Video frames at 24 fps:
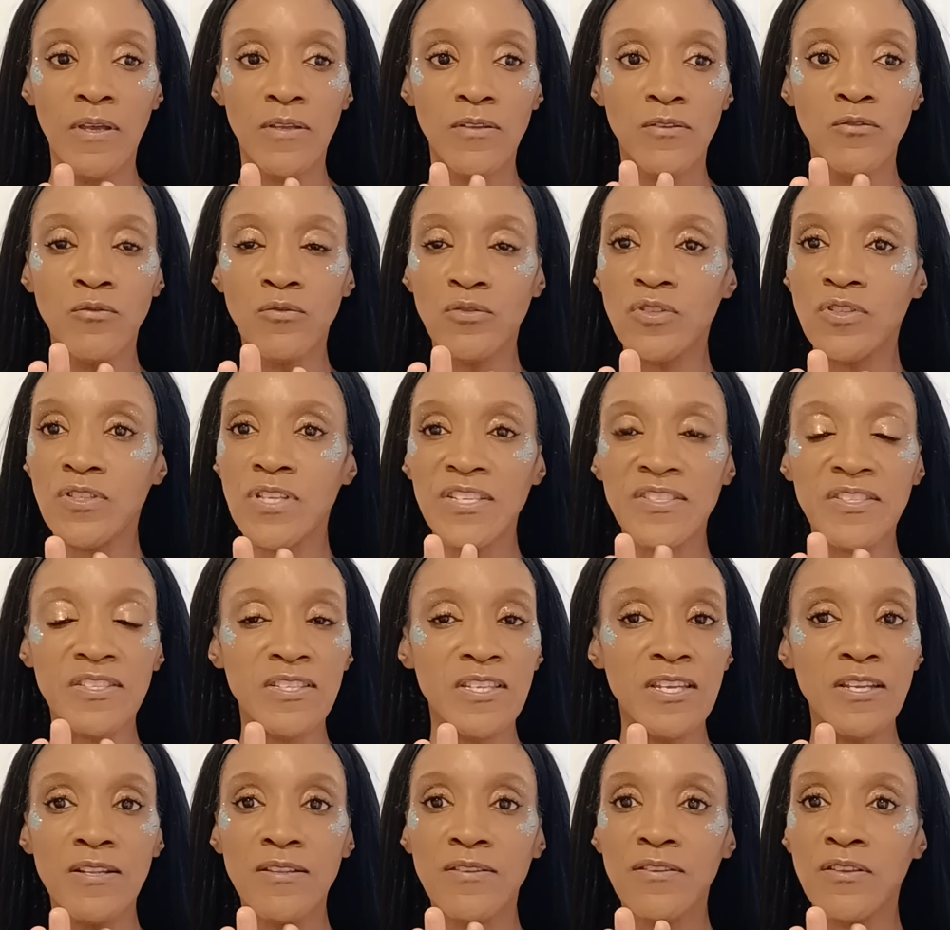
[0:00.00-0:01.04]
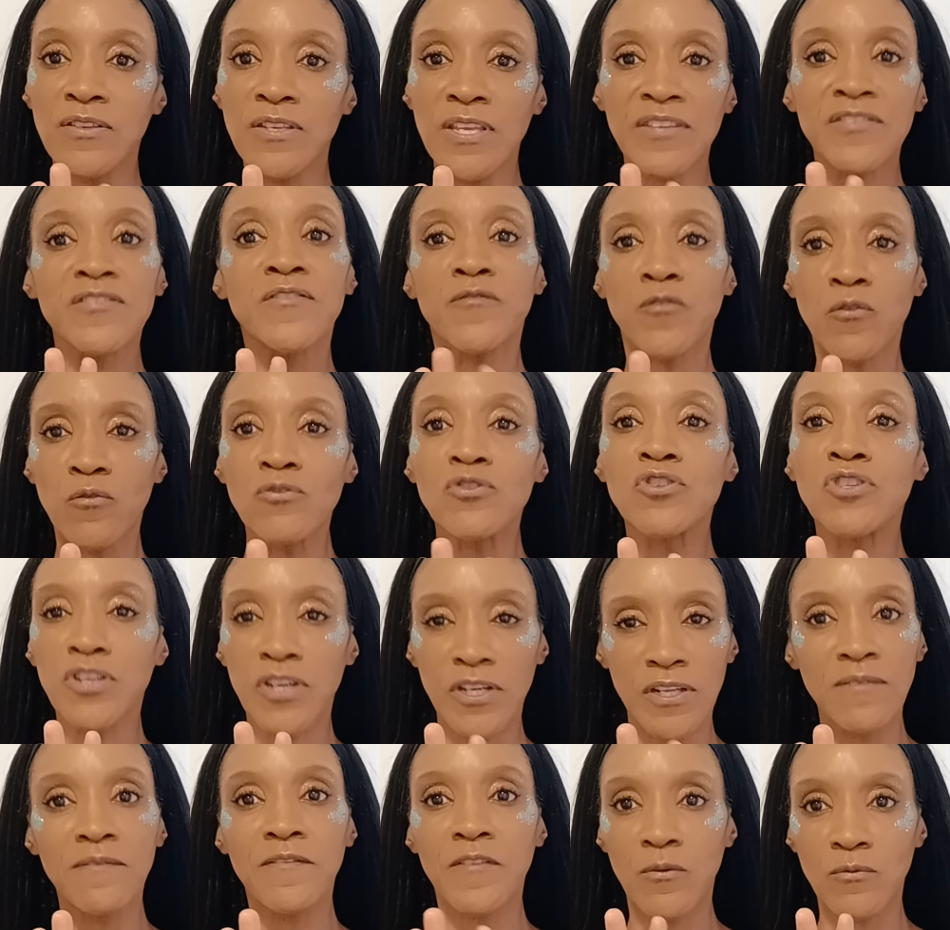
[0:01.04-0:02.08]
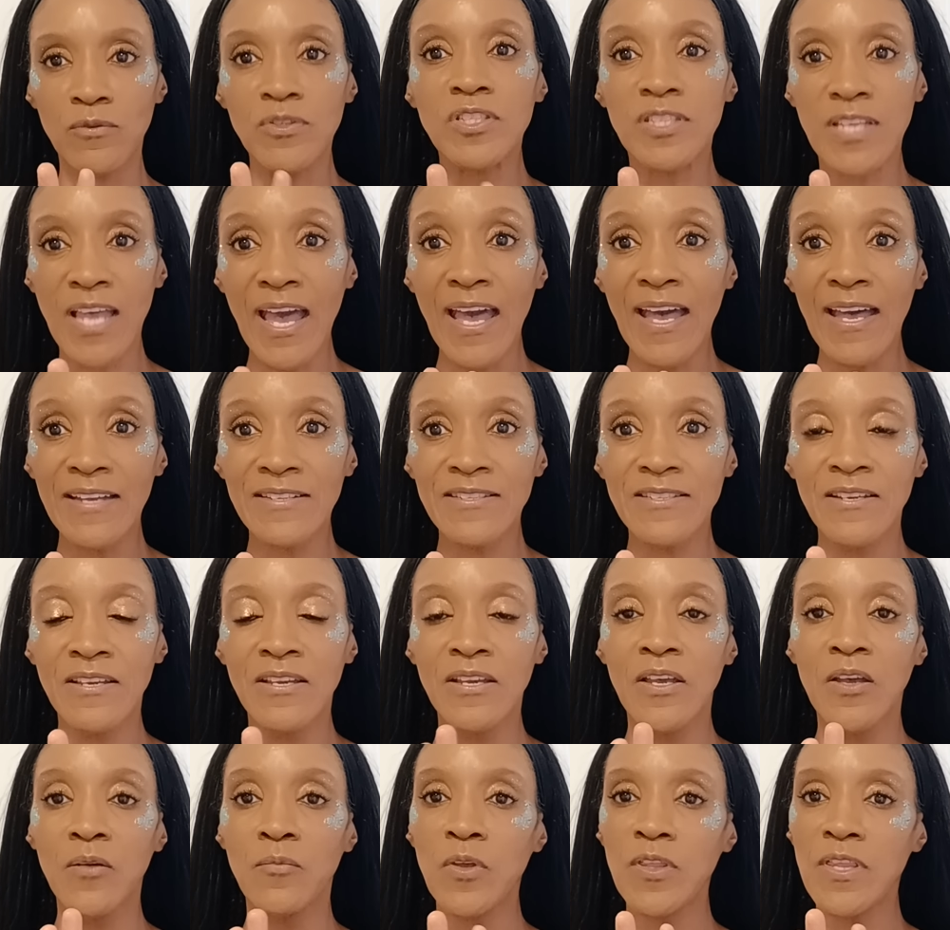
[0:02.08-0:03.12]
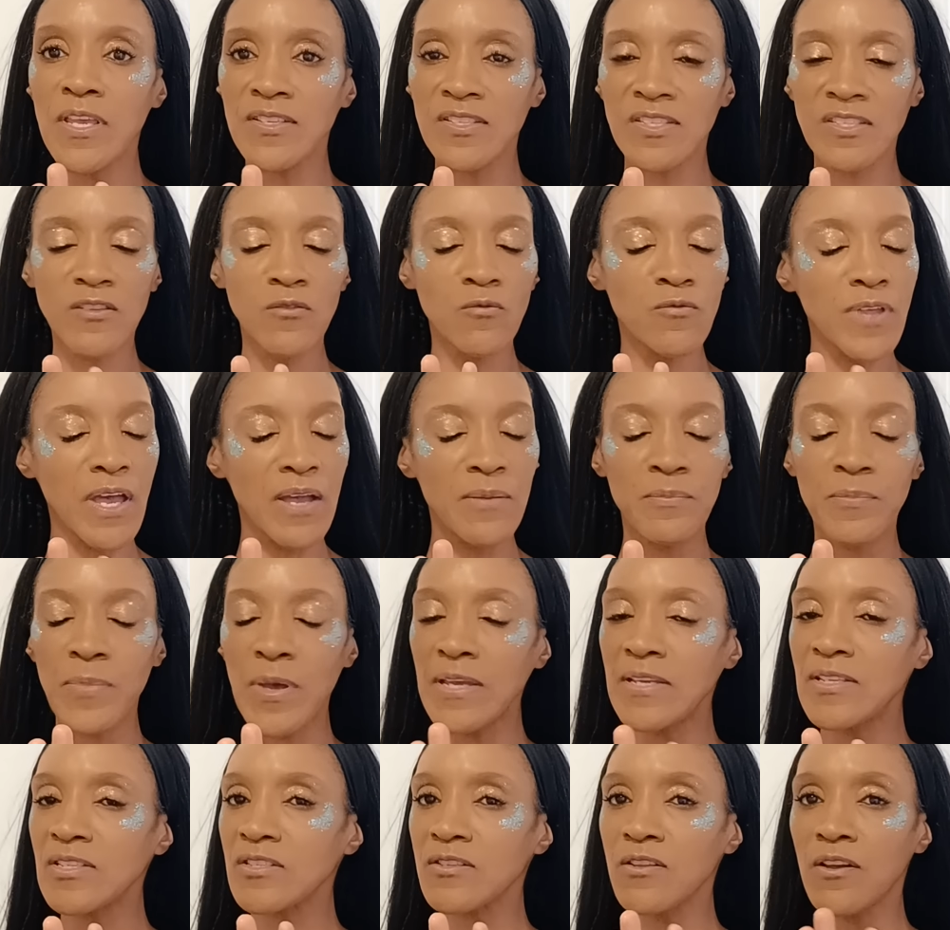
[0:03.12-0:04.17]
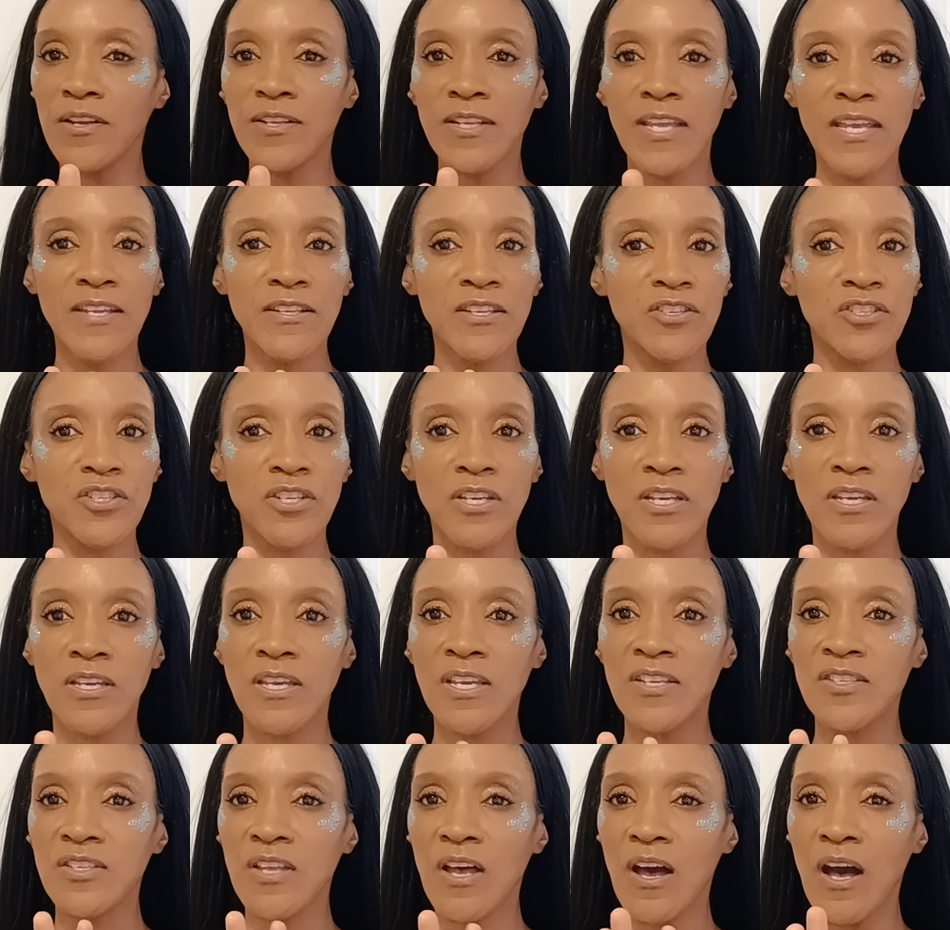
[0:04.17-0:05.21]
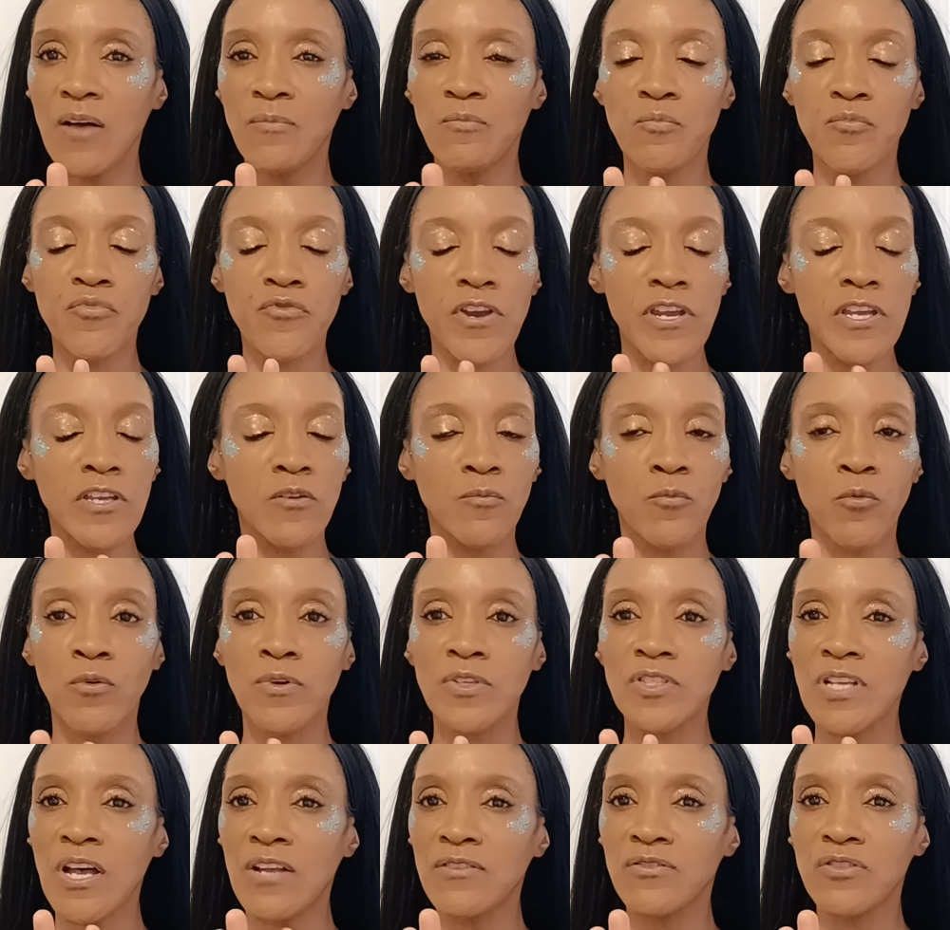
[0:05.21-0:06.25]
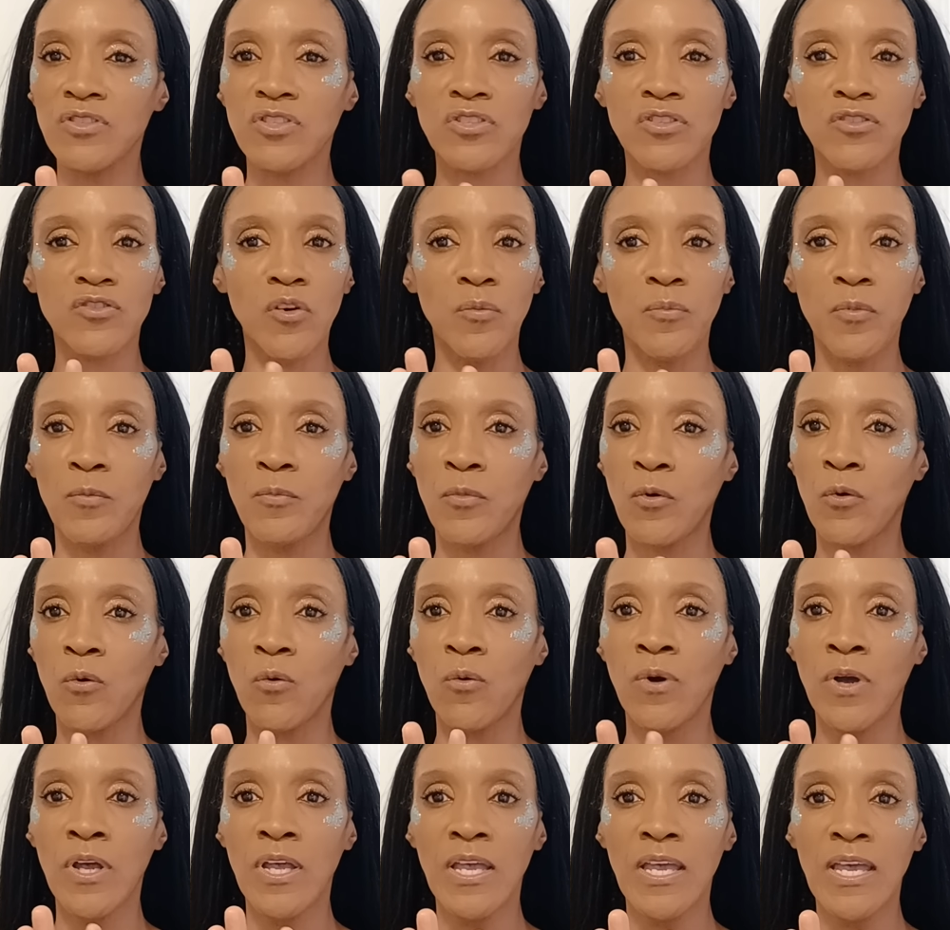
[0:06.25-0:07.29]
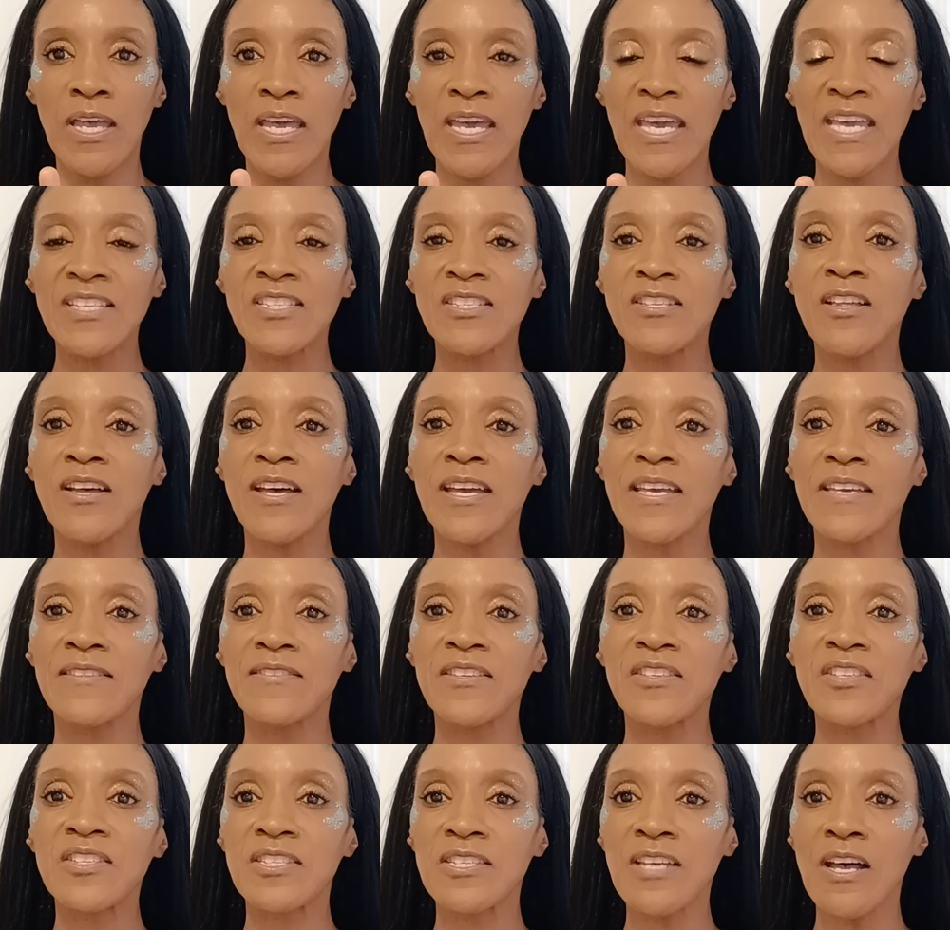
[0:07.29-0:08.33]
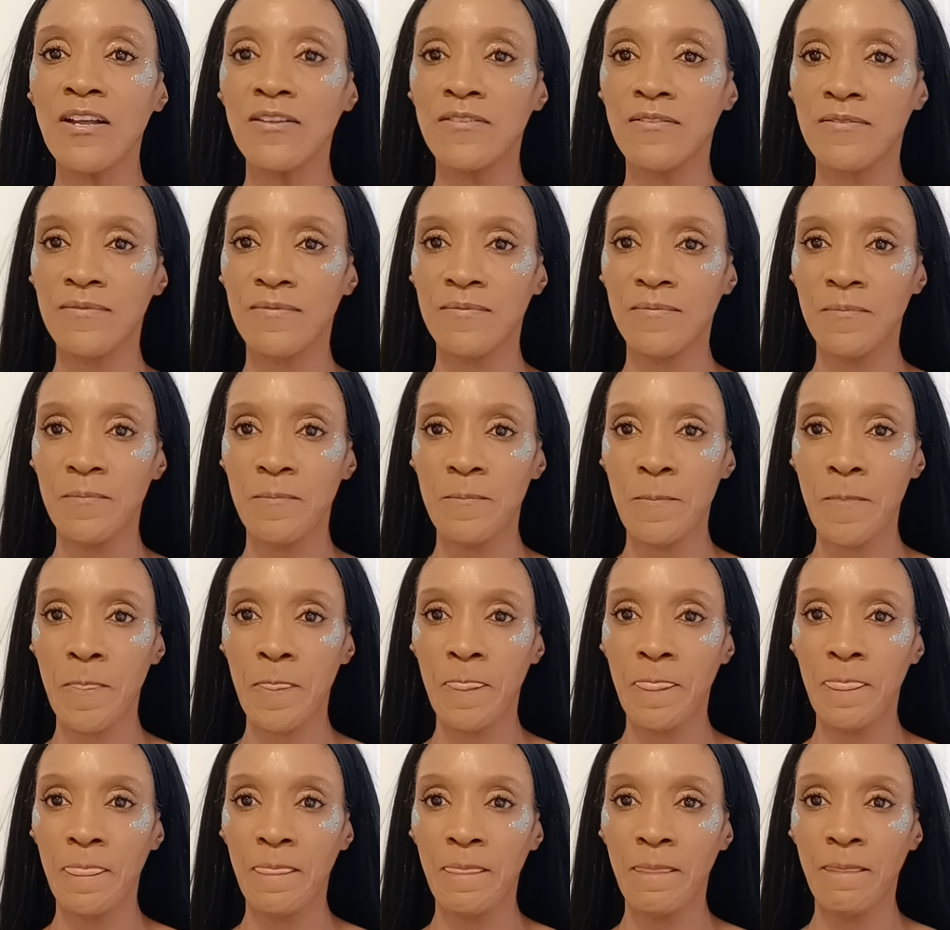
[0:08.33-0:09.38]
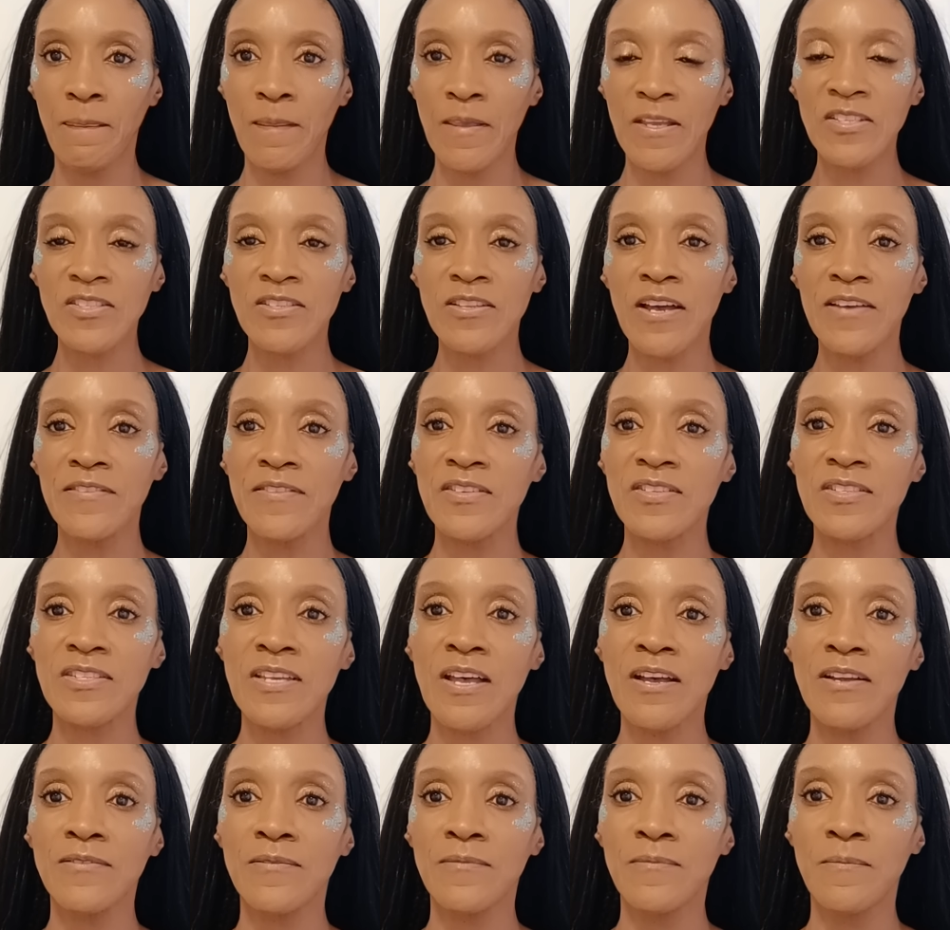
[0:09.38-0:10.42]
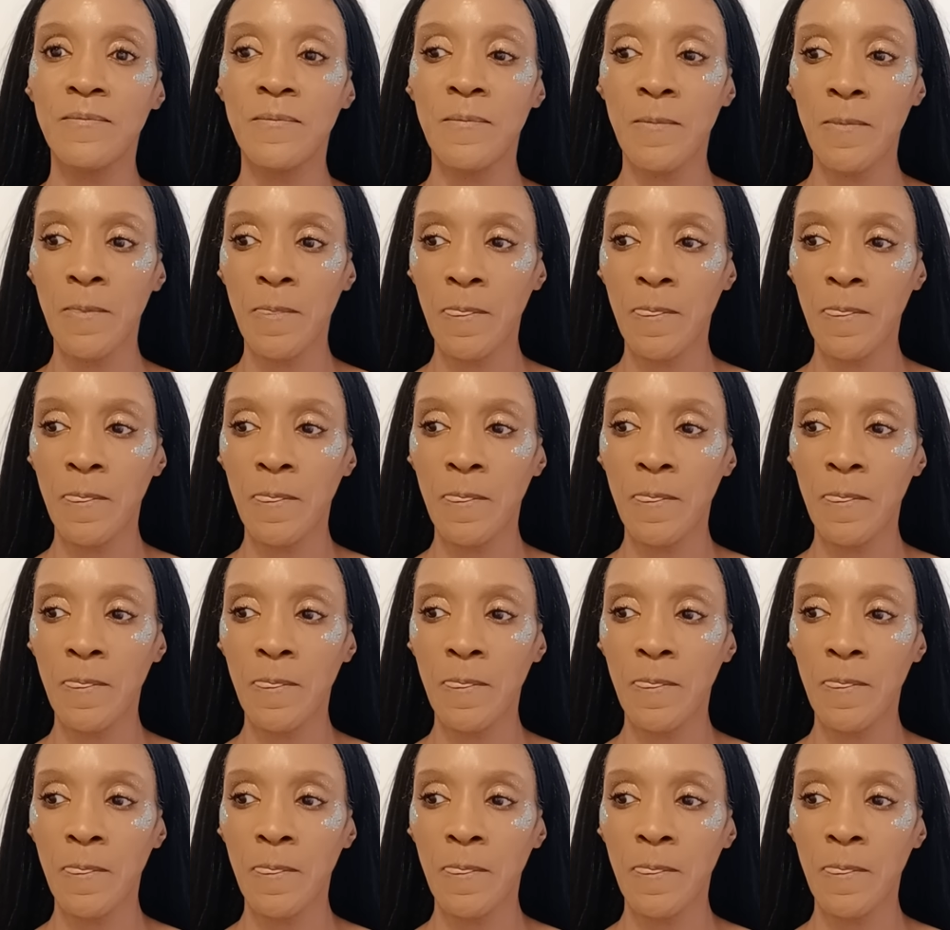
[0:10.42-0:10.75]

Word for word: there's still, yes, of course you're going to feel sad, but there's still that baseline energy. It's unbreakable, it's unstoppable. It's like the sun. It's like the sun.